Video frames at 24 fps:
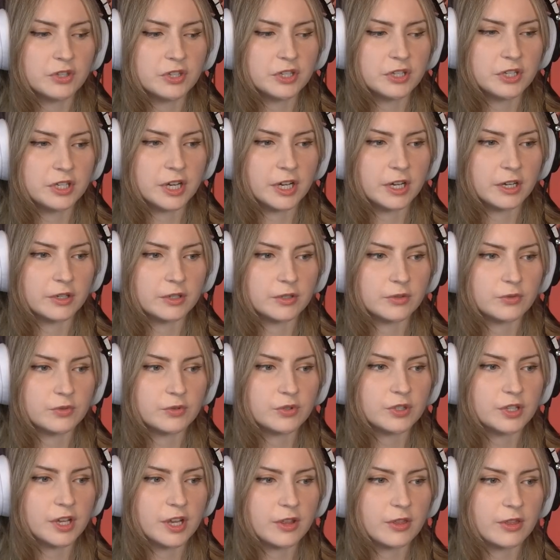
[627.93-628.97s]
dare you
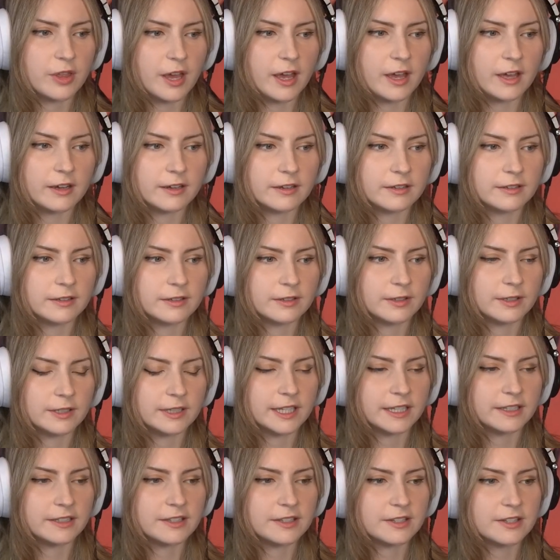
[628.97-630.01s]
say that? Look at
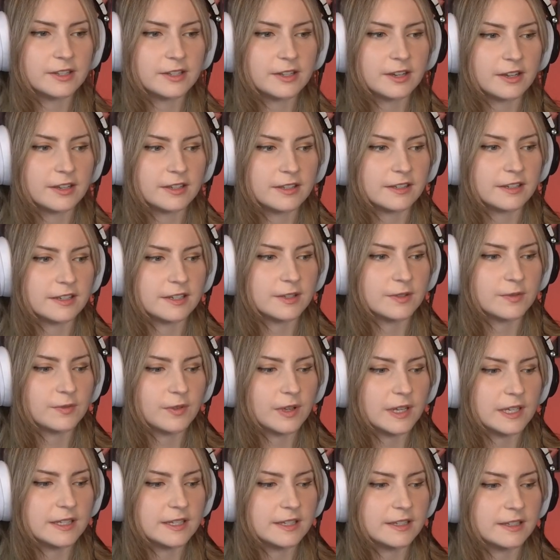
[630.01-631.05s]
that disgust in his
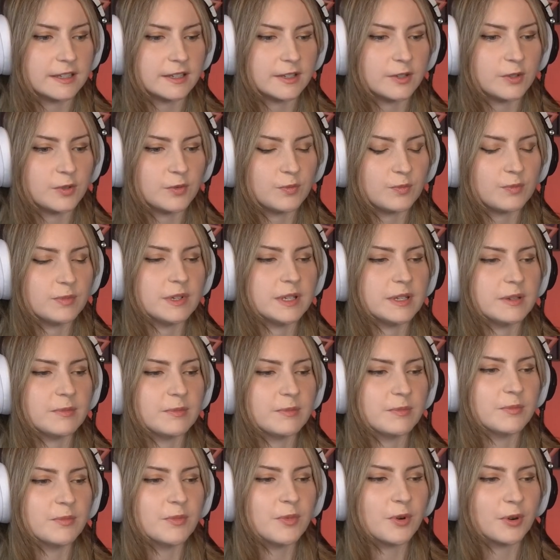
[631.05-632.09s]
face. He's like, you mean
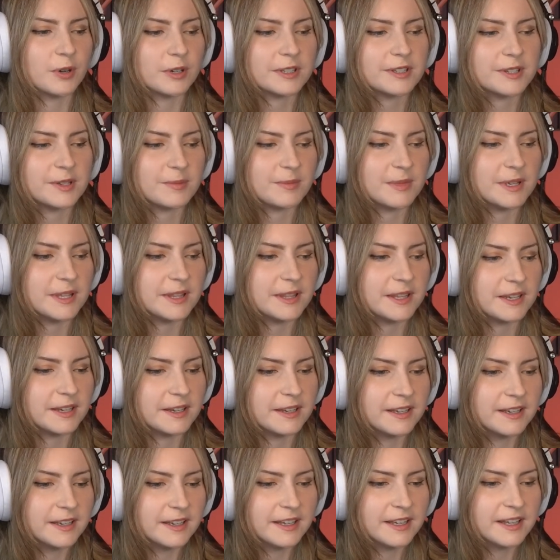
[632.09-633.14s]
more to me
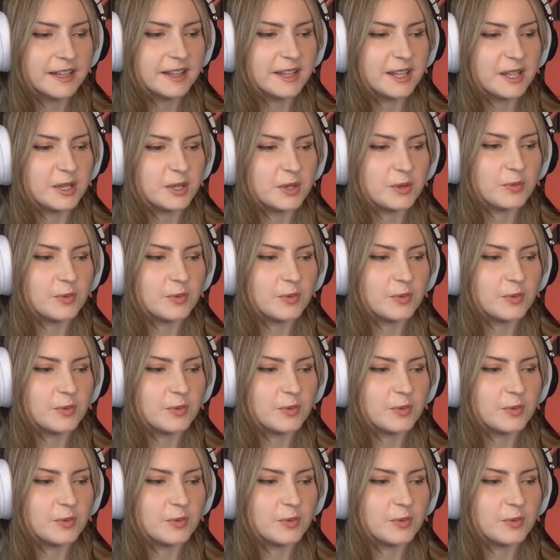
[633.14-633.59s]
than you